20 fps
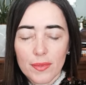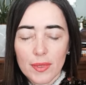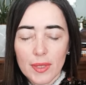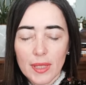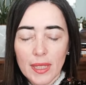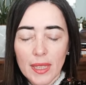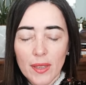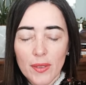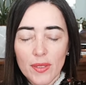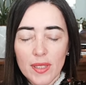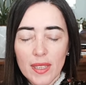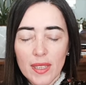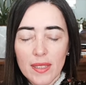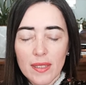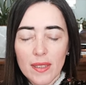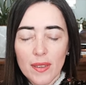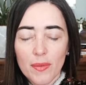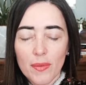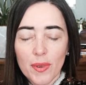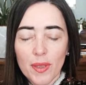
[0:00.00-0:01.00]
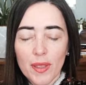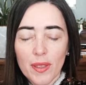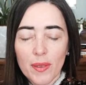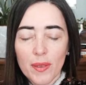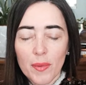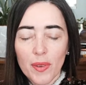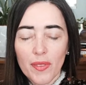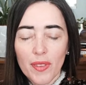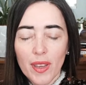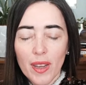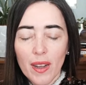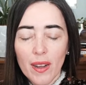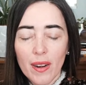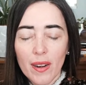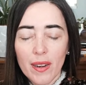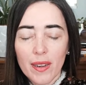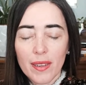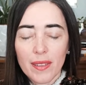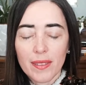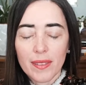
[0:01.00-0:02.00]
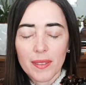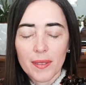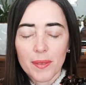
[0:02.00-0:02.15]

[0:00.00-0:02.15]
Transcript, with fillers: Now sense the rhythm of the heart,